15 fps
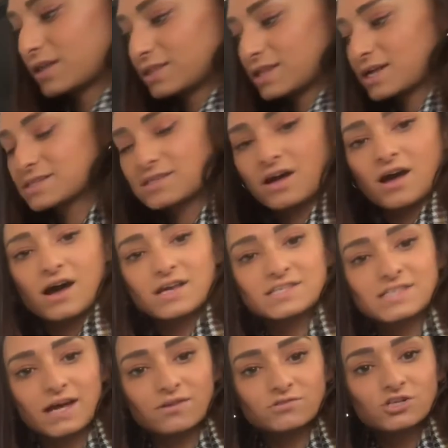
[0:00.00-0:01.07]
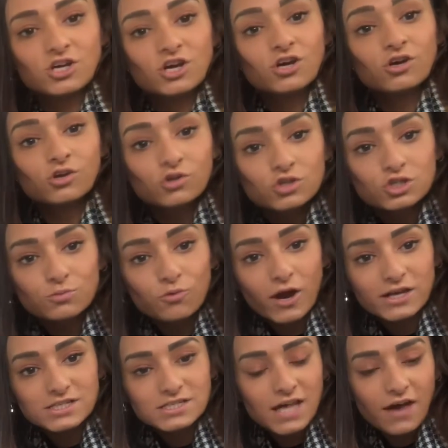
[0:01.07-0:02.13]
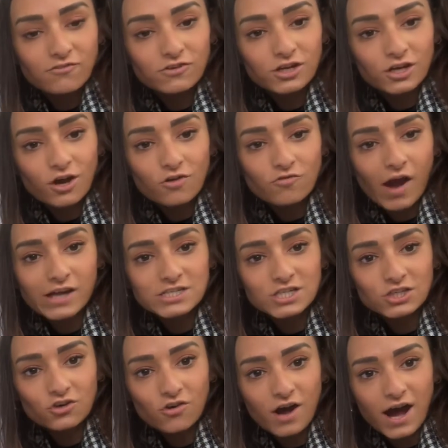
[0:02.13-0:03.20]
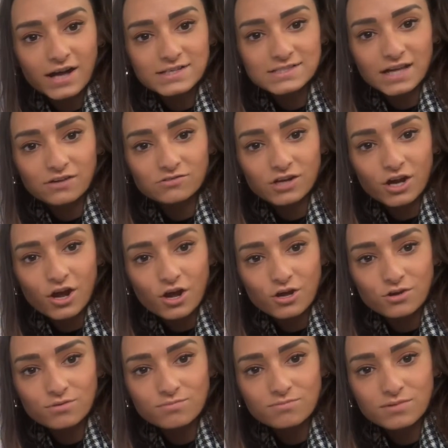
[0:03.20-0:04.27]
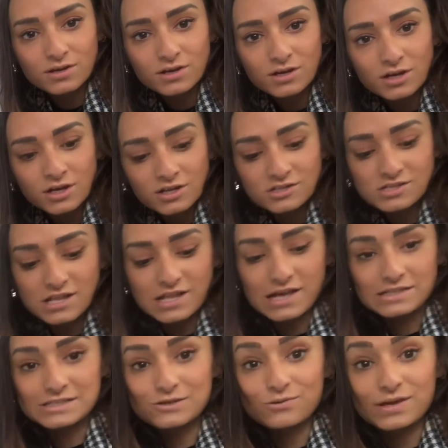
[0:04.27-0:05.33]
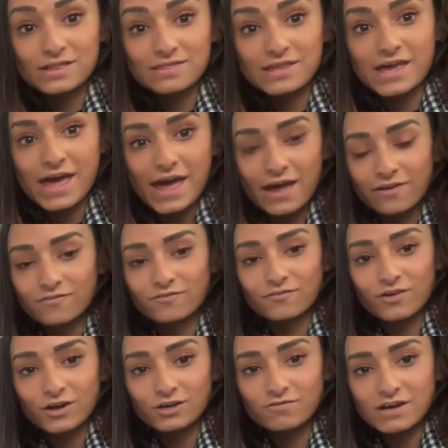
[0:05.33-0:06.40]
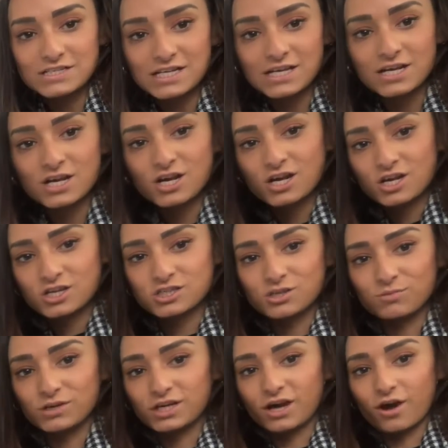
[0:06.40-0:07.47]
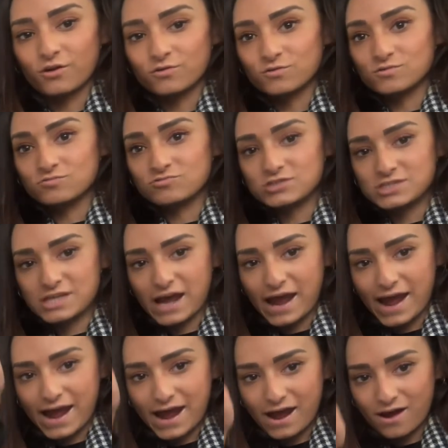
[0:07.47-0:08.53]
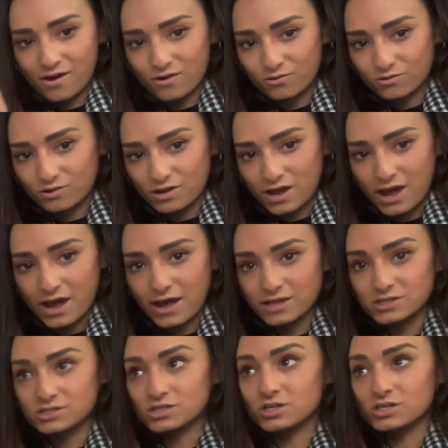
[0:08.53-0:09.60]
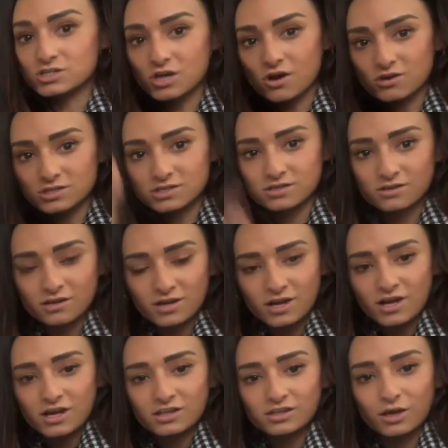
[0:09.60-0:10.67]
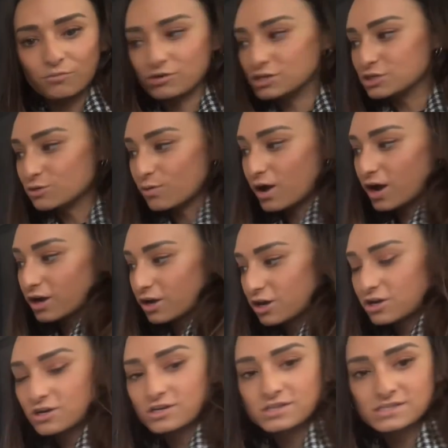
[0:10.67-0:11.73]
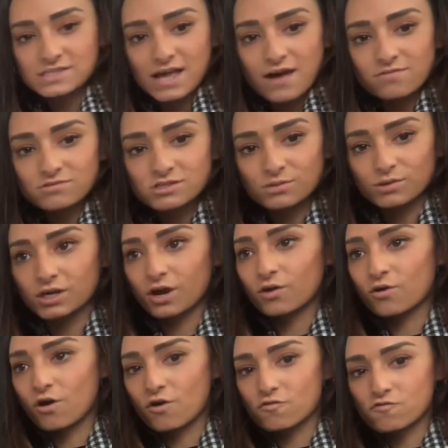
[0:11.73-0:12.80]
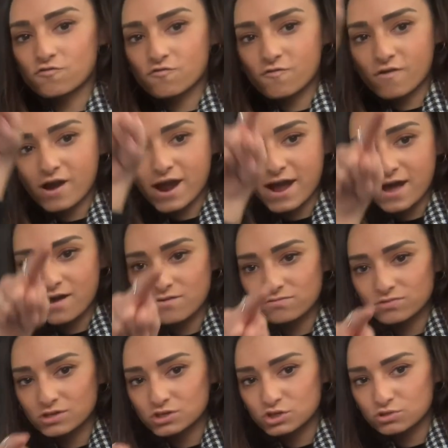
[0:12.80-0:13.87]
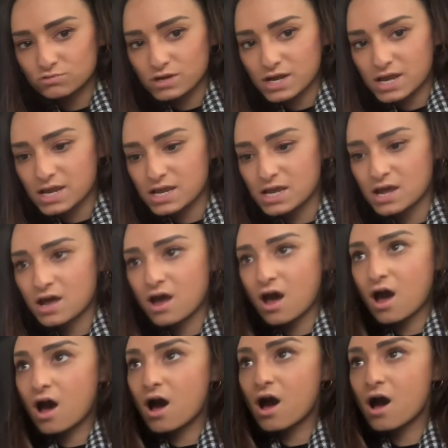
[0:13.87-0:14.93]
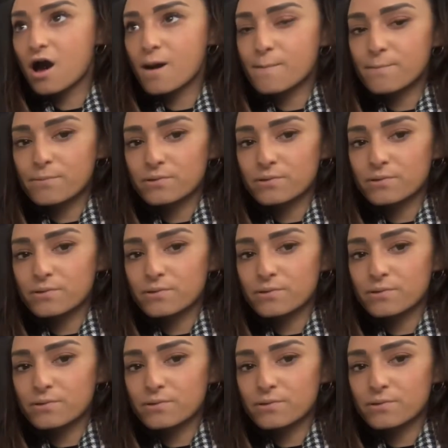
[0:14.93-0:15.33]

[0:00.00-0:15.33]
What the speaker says: that's our I sound. Could you practice having a go writing your I sound at home? So let's do it in the ear. Are you ready? So we go down and a dot. Then we do our G sound. So we go around the tree, up,